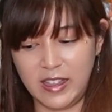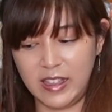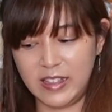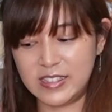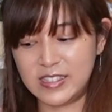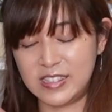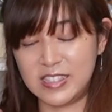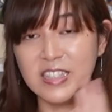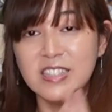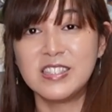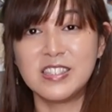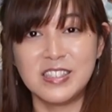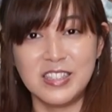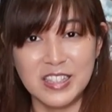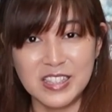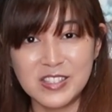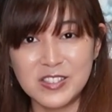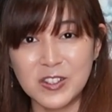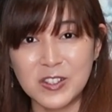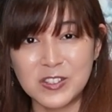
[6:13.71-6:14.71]
since
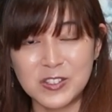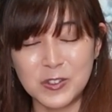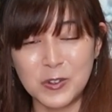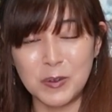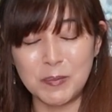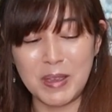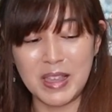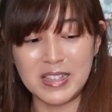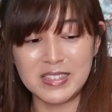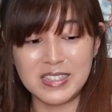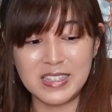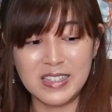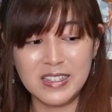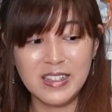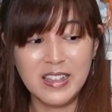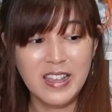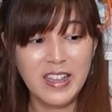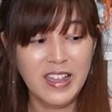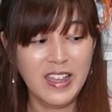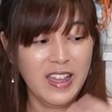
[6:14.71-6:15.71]
this looks so amazing,
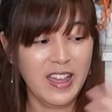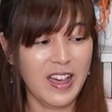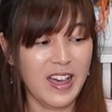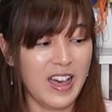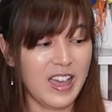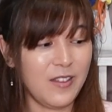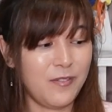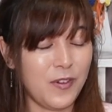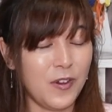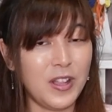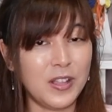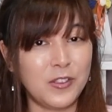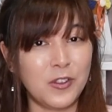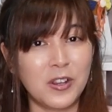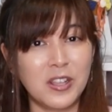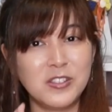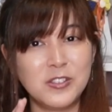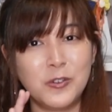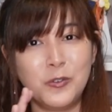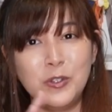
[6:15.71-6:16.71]
I felt like they're
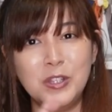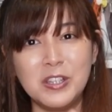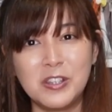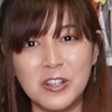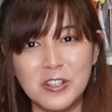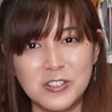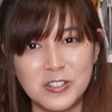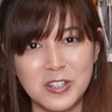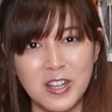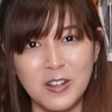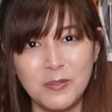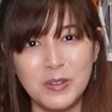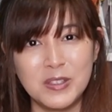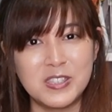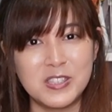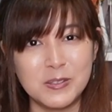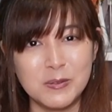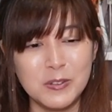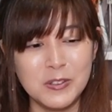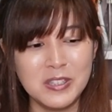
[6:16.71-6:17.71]
gonna do a really good job with
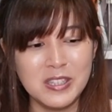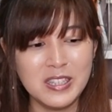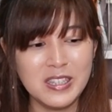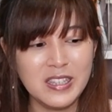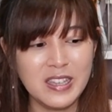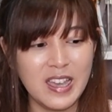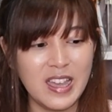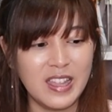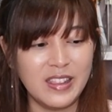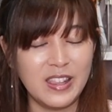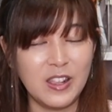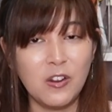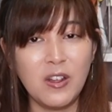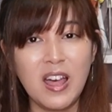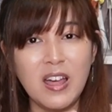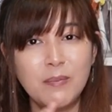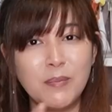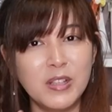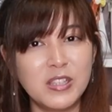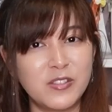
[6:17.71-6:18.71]
Tsumugi, and they don't
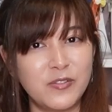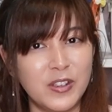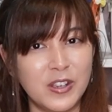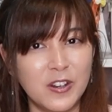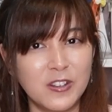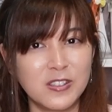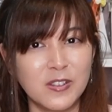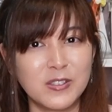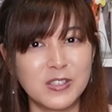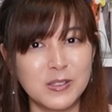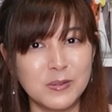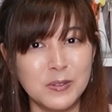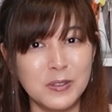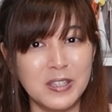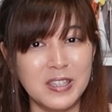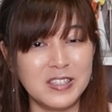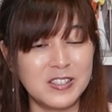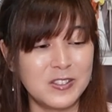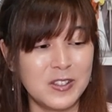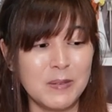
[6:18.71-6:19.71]
have much figures of
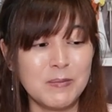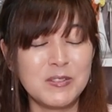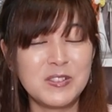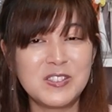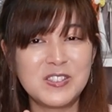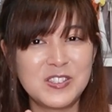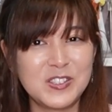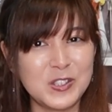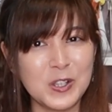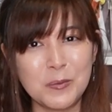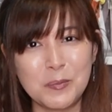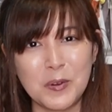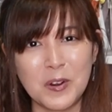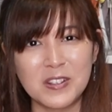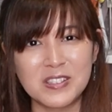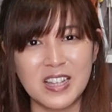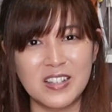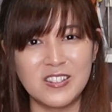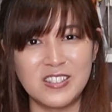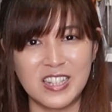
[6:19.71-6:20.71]
Tsumugi, so I'm super
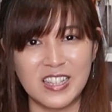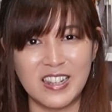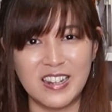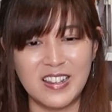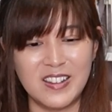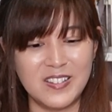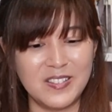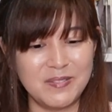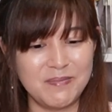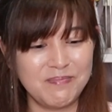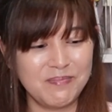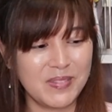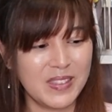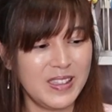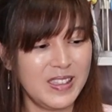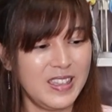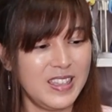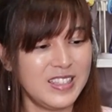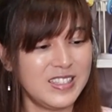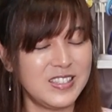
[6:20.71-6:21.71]
excited to check it out.
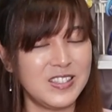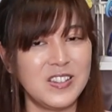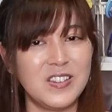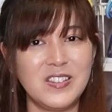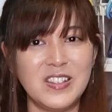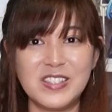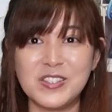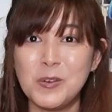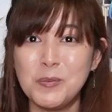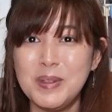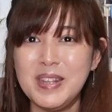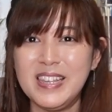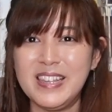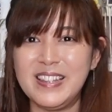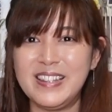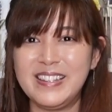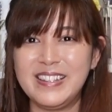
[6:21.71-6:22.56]
So let's open it.